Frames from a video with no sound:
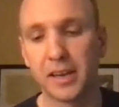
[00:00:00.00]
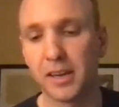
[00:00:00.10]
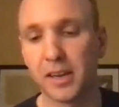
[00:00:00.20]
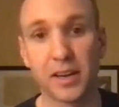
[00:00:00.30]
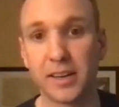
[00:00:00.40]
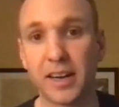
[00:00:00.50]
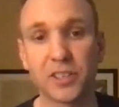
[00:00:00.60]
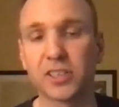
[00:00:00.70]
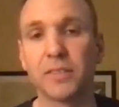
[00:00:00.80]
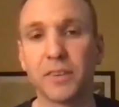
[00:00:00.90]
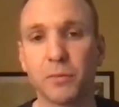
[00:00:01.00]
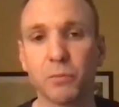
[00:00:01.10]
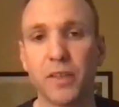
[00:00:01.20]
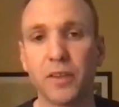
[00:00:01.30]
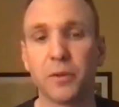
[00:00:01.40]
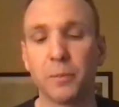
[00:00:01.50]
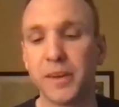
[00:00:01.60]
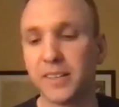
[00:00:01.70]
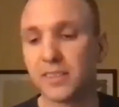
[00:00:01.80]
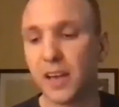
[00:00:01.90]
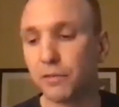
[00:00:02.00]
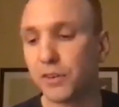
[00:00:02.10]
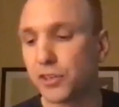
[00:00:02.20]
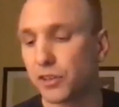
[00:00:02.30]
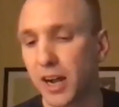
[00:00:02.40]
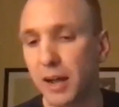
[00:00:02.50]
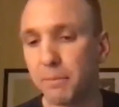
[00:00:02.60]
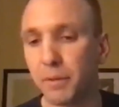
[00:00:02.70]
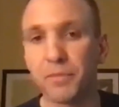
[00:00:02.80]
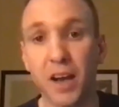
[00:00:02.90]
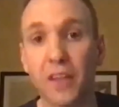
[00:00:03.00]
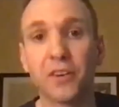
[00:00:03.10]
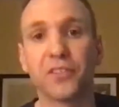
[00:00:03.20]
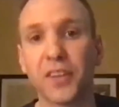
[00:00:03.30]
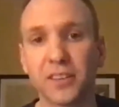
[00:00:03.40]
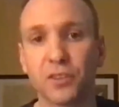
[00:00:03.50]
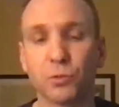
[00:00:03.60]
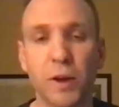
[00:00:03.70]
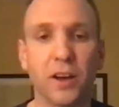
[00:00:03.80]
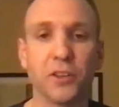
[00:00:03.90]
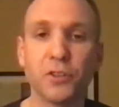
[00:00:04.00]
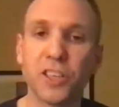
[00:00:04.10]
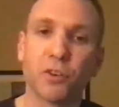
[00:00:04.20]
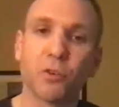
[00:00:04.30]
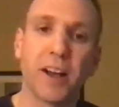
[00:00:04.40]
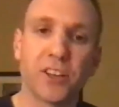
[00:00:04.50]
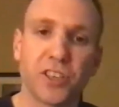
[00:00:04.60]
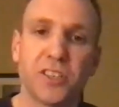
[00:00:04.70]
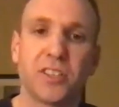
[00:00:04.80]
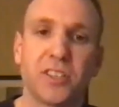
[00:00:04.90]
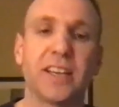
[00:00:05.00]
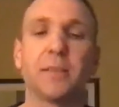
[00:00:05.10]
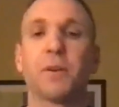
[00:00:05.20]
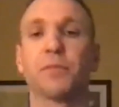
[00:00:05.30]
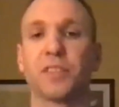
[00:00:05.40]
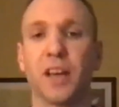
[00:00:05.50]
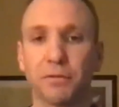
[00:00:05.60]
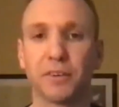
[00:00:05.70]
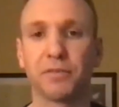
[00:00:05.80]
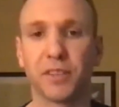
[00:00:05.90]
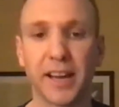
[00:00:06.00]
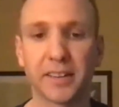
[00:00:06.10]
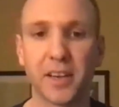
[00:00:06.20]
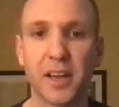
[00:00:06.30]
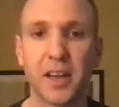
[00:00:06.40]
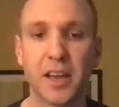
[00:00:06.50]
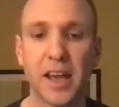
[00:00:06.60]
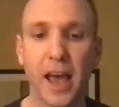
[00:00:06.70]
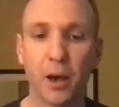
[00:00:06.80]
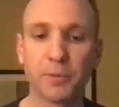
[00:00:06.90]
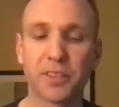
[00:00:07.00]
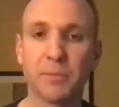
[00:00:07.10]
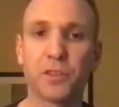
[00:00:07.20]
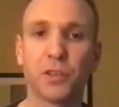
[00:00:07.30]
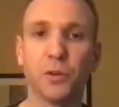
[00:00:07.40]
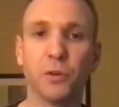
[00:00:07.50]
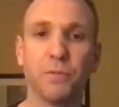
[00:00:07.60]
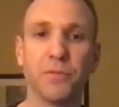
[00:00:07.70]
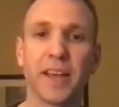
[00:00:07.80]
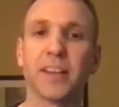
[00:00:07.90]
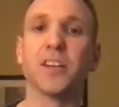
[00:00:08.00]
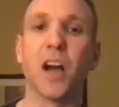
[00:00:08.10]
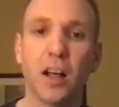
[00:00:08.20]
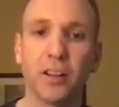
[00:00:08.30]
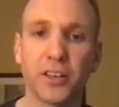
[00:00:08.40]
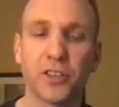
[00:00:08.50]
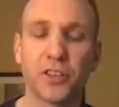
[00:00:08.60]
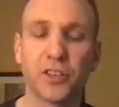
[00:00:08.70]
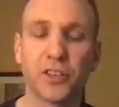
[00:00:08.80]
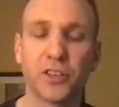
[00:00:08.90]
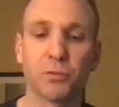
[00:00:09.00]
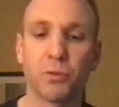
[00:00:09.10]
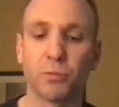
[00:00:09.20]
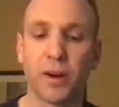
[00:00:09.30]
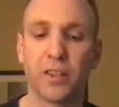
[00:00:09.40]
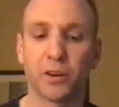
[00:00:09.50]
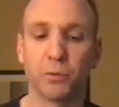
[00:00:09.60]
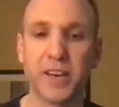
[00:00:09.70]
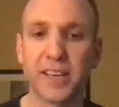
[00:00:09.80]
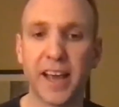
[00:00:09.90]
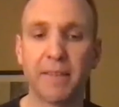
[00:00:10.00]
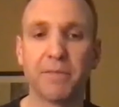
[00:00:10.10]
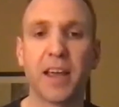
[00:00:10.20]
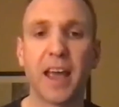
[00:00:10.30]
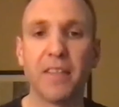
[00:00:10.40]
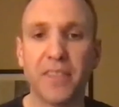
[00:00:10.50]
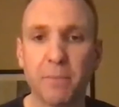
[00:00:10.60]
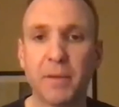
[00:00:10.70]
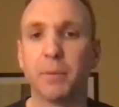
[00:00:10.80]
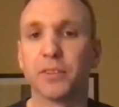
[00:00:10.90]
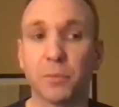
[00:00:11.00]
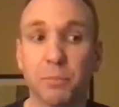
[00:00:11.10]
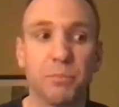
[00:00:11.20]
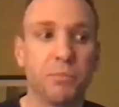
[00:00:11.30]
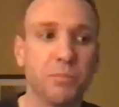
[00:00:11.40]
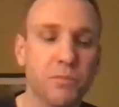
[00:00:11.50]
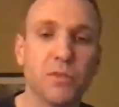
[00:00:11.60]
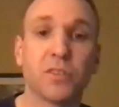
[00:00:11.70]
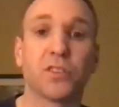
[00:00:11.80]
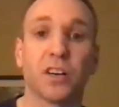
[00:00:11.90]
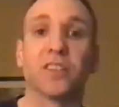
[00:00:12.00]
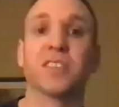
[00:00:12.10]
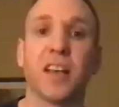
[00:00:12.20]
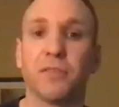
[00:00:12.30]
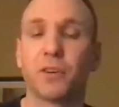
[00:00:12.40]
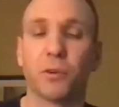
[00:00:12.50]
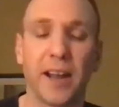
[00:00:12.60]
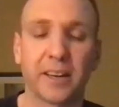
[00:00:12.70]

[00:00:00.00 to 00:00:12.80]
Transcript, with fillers: and not just even whether they're being selfish or not, but other things as well. Using questions to get them to self-reflect helps them to acknowledge where they're weak at and then be able to start to self-correct